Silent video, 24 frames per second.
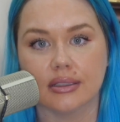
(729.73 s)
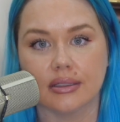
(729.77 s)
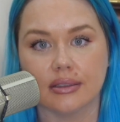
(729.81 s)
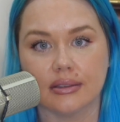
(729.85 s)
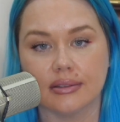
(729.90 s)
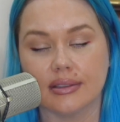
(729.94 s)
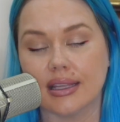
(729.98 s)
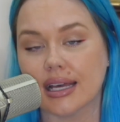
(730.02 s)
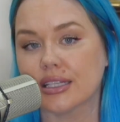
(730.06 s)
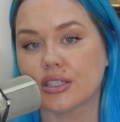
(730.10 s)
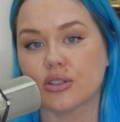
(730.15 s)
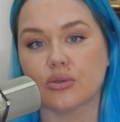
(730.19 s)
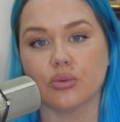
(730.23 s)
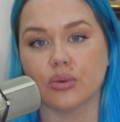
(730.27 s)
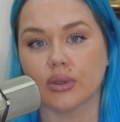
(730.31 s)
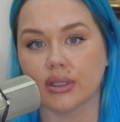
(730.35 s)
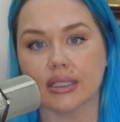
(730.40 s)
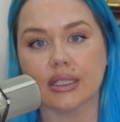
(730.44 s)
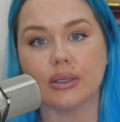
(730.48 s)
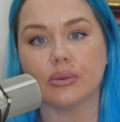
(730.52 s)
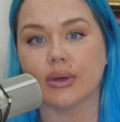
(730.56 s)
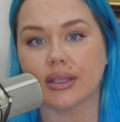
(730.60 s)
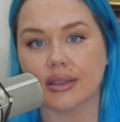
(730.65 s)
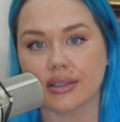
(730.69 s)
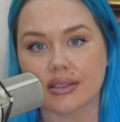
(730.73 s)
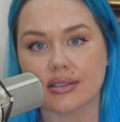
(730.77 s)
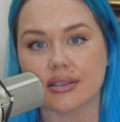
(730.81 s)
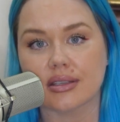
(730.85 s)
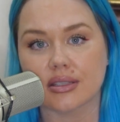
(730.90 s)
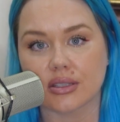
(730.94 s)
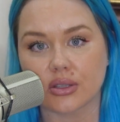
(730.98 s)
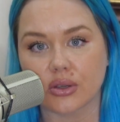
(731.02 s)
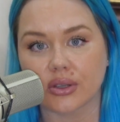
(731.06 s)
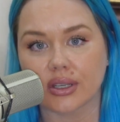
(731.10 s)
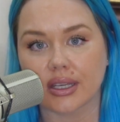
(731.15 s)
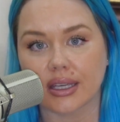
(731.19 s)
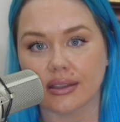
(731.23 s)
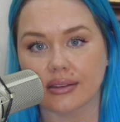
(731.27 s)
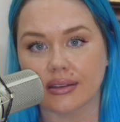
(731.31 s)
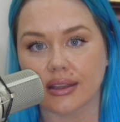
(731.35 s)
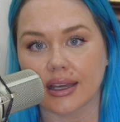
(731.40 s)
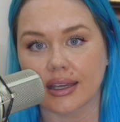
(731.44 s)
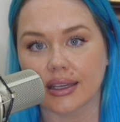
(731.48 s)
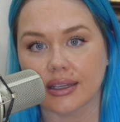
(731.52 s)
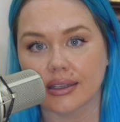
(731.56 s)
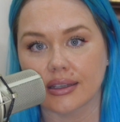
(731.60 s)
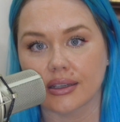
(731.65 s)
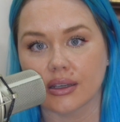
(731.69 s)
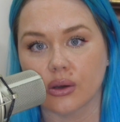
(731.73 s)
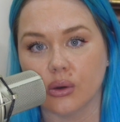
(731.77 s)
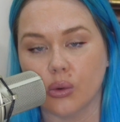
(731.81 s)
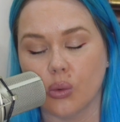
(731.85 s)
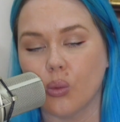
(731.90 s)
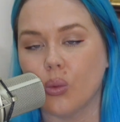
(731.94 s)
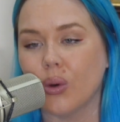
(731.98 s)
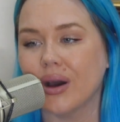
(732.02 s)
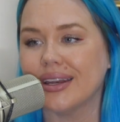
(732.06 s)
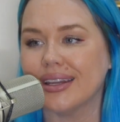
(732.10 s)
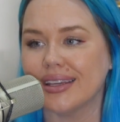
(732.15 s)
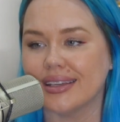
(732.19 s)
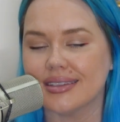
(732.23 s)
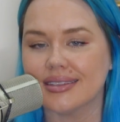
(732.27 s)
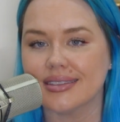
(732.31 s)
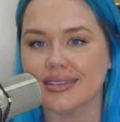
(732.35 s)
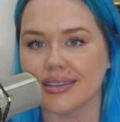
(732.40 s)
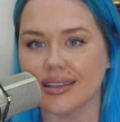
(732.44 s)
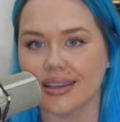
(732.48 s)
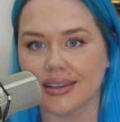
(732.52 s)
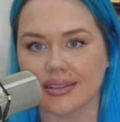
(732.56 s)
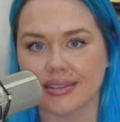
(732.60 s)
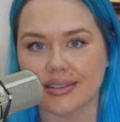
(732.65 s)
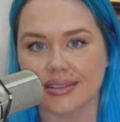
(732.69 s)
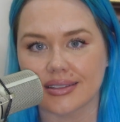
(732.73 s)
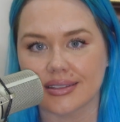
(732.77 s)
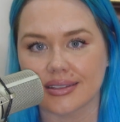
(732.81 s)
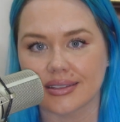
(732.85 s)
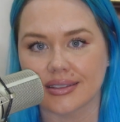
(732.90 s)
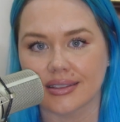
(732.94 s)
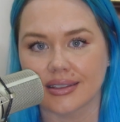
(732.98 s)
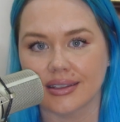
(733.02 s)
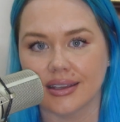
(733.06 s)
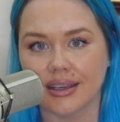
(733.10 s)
That's really what this is looking like. What is this?